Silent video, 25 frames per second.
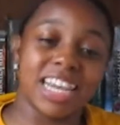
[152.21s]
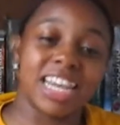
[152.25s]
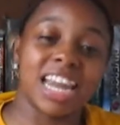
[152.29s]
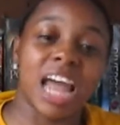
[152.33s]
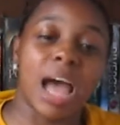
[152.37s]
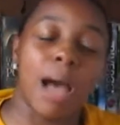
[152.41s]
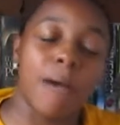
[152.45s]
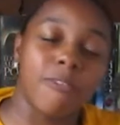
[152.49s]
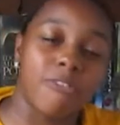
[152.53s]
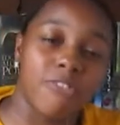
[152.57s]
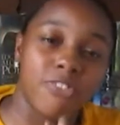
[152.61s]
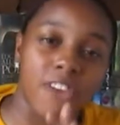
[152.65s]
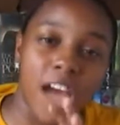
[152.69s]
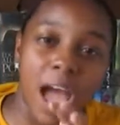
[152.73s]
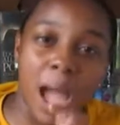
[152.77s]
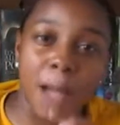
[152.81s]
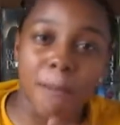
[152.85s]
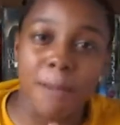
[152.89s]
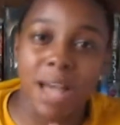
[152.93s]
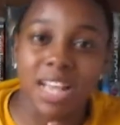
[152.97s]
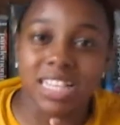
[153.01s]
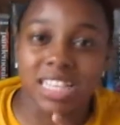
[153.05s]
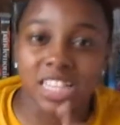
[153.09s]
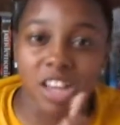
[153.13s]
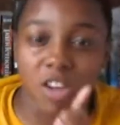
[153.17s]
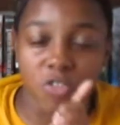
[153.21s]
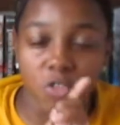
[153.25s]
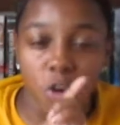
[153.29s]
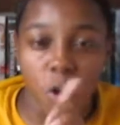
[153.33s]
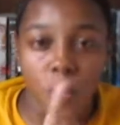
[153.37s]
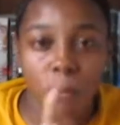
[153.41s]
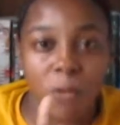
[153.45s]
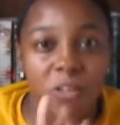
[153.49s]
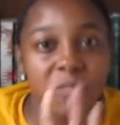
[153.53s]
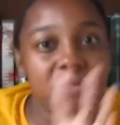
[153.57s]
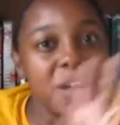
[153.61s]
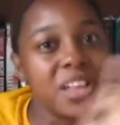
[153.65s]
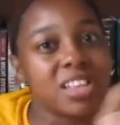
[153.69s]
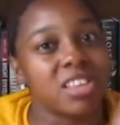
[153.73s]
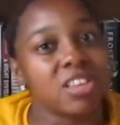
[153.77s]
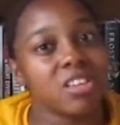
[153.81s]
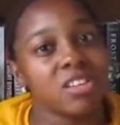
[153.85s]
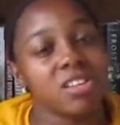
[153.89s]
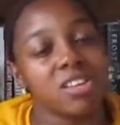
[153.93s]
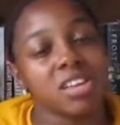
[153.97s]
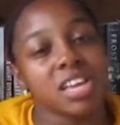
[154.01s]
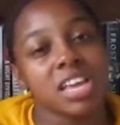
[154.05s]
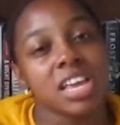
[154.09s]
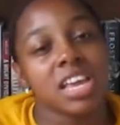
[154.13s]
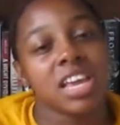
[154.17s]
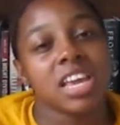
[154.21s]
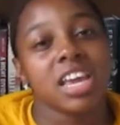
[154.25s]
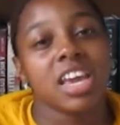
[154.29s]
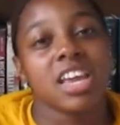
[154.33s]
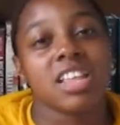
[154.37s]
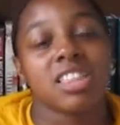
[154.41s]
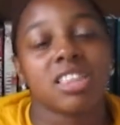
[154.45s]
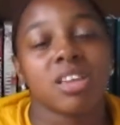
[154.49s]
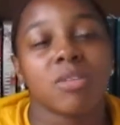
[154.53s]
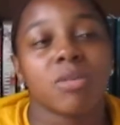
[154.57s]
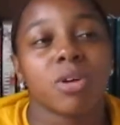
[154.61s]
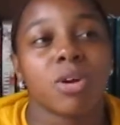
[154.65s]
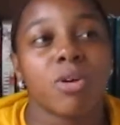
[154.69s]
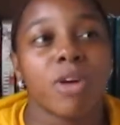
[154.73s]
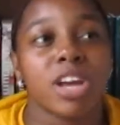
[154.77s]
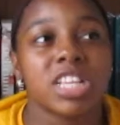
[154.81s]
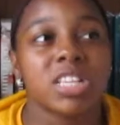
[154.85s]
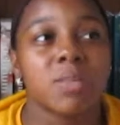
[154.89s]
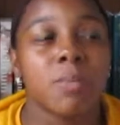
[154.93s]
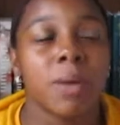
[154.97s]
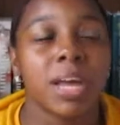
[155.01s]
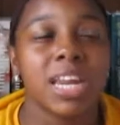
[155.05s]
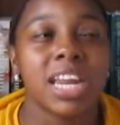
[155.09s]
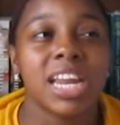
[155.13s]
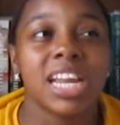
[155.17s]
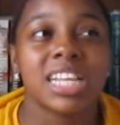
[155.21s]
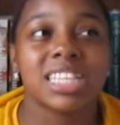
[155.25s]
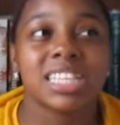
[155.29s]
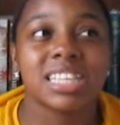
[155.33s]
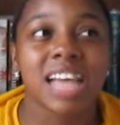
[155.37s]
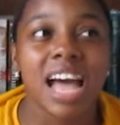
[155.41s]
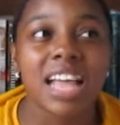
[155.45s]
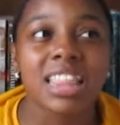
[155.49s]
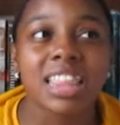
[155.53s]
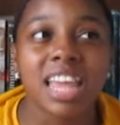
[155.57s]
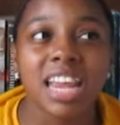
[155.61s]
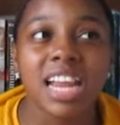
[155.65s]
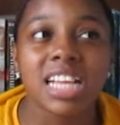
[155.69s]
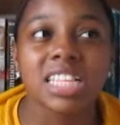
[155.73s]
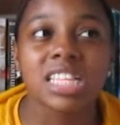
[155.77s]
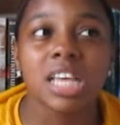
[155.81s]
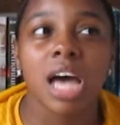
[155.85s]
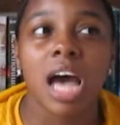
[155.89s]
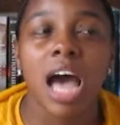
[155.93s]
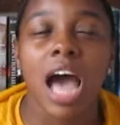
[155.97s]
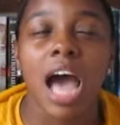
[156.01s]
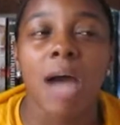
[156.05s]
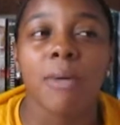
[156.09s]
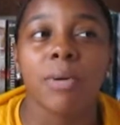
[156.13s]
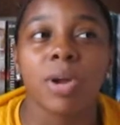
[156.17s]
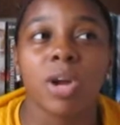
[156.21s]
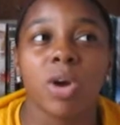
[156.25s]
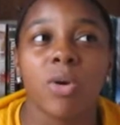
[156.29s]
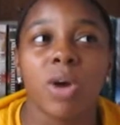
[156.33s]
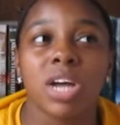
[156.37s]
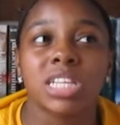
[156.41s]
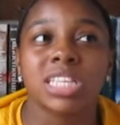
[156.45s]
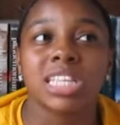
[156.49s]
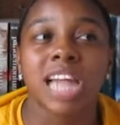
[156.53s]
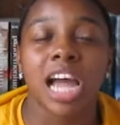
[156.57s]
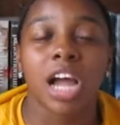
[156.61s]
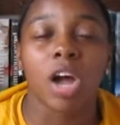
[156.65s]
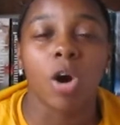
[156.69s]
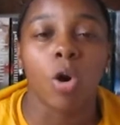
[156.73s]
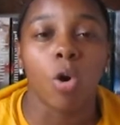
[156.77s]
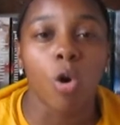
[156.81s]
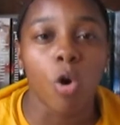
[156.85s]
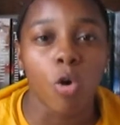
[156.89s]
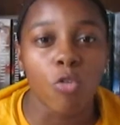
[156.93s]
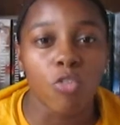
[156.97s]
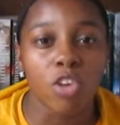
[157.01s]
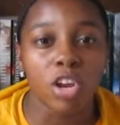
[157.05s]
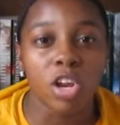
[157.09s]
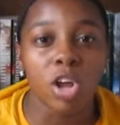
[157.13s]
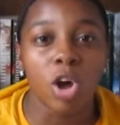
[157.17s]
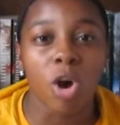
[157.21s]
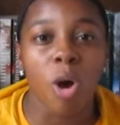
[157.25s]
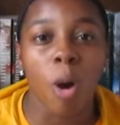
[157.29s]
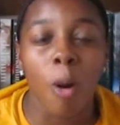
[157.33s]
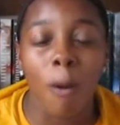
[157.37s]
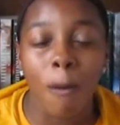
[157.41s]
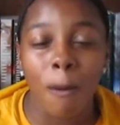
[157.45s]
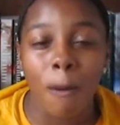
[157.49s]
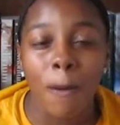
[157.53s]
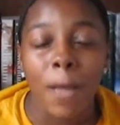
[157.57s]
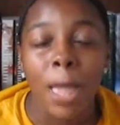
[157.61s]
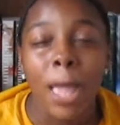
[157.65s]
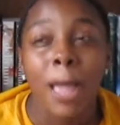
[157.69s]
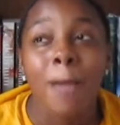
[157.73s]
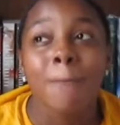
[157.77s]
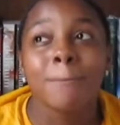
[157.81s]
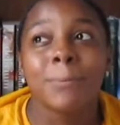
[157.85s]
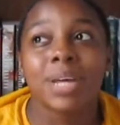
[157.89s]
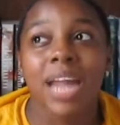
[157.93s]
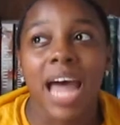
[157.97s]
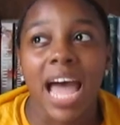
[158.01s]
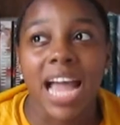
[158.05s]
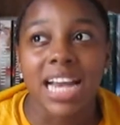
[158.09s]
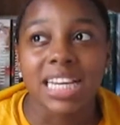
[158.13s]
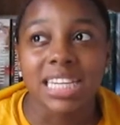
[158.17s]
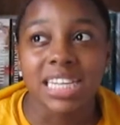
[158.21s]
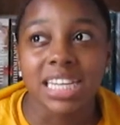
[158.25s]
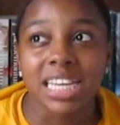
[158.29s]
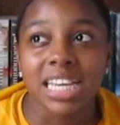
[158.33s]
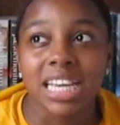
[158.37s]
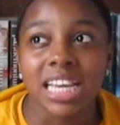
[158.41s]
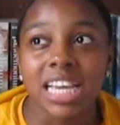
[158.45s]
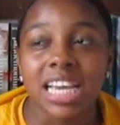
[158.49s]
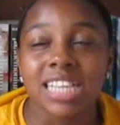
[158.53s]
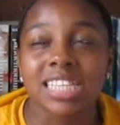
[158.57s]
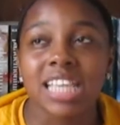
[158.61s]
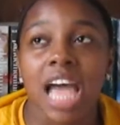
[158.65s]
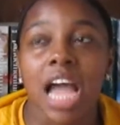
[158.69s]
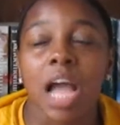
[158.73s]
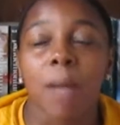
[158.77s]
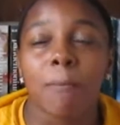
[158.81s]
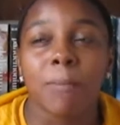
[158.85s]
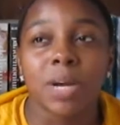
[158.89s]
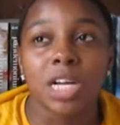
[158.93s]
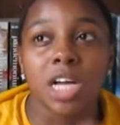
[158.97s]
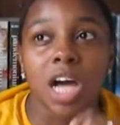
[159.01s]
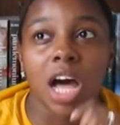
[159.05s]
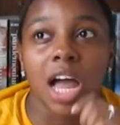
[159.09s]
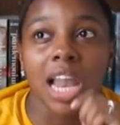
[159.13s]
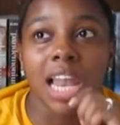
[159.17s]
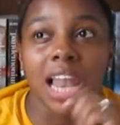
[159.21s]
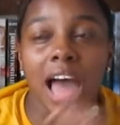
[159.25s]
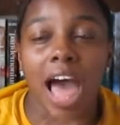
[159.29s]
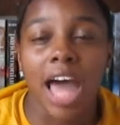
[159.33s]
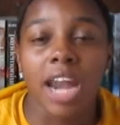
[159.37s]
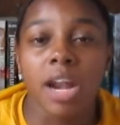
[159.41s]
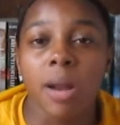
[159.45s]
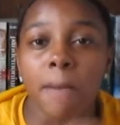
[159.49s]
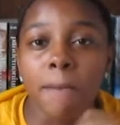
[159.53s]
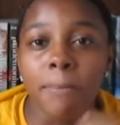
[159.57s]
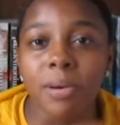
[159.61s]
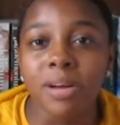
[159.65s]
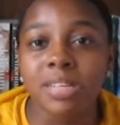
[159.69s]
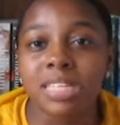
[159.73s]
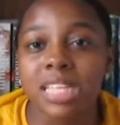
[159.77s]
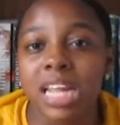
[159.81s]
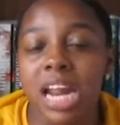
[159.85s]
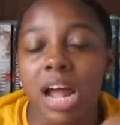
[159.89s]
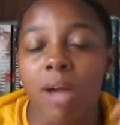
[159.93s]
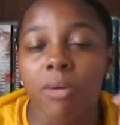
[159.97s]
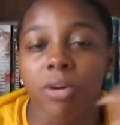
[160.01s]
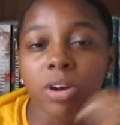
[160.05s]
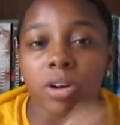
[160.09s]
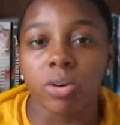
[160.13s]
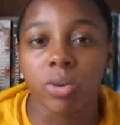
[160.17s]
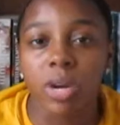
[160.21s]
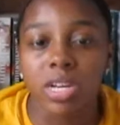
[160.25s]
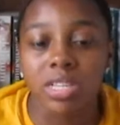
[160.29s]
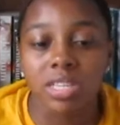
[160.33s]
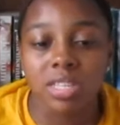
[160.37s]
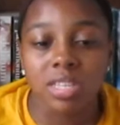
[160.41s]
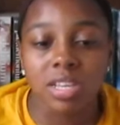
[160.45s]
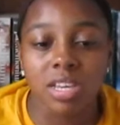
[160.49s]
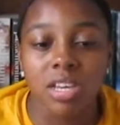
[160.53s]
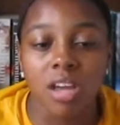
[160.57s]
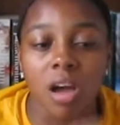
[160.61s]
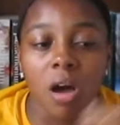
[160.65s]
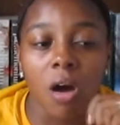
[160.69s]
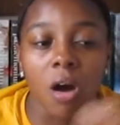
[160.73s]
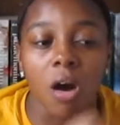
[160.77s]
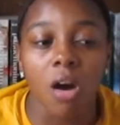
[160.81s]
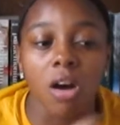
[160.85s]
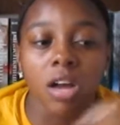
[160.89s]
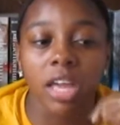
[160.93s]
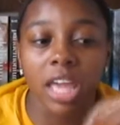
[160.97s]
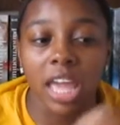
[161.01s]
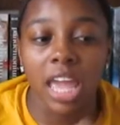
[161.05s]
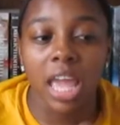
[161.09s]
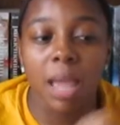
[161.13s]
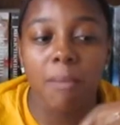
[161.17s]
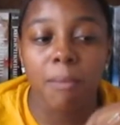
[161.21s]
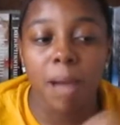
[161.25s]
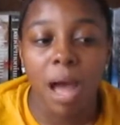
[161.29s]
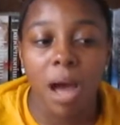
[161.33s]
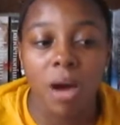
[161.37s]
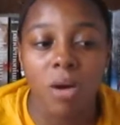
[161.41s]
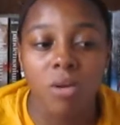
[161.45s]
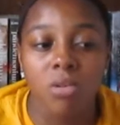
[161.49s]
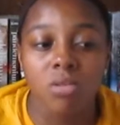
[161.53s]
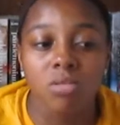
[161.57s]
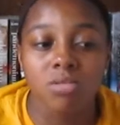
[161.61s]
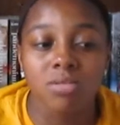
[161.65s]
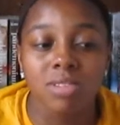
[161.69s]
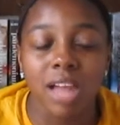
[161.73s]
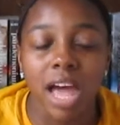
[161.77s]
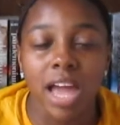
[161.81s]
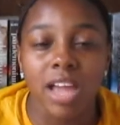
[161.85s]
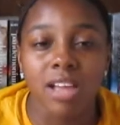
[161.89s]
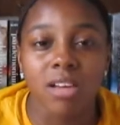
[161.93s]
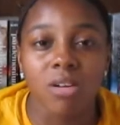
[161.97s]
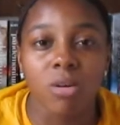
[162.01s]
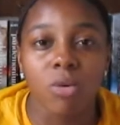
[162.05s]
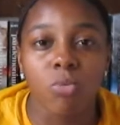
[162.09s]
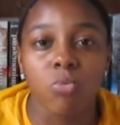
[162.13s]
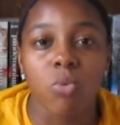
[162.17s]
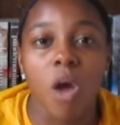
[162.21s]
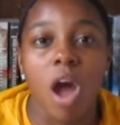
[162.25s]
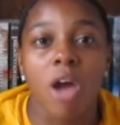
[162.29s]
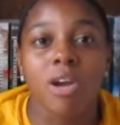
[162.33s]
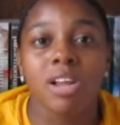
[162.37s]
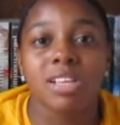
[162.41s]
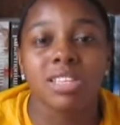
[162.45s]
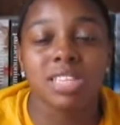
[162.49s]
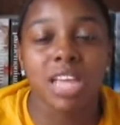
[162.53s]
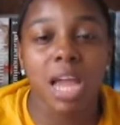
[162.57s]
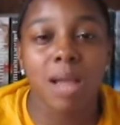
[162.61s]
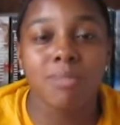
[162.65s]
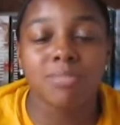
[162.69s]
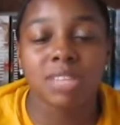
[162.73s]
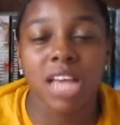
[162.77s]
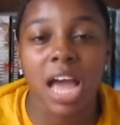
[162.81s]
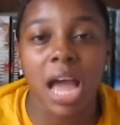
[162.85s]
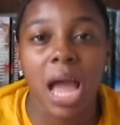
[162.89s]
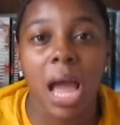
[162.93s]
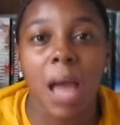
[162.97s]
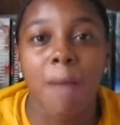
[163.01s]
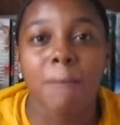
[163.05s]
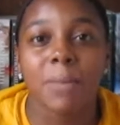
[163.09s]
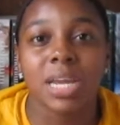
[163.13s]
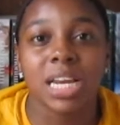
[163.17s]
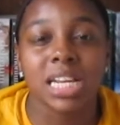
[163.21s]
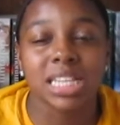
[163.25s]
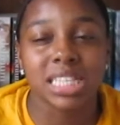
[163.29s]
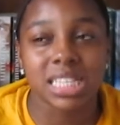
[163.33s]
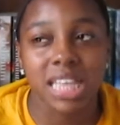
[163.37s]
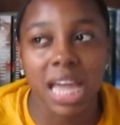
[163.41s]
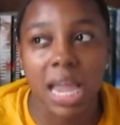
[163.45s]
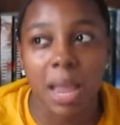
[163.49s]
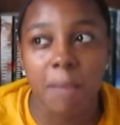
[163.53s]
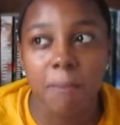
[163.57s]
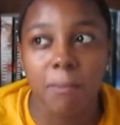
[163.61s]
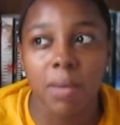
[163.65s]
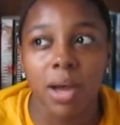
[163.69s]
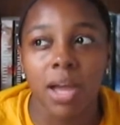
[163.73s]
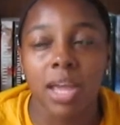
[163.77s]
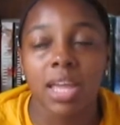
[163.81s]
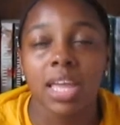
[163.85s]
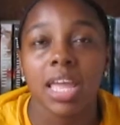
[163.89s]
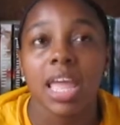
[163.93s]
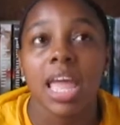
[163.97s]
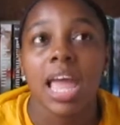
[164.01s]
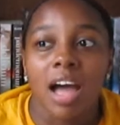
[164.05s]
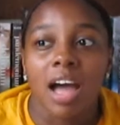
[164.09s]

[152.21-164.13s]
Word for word: And I find myself almost about to hit the request button. And it's not that it's a, I request like an overload, but I did. It's like a lot of the books that I requested all came out like around the same time in the same month.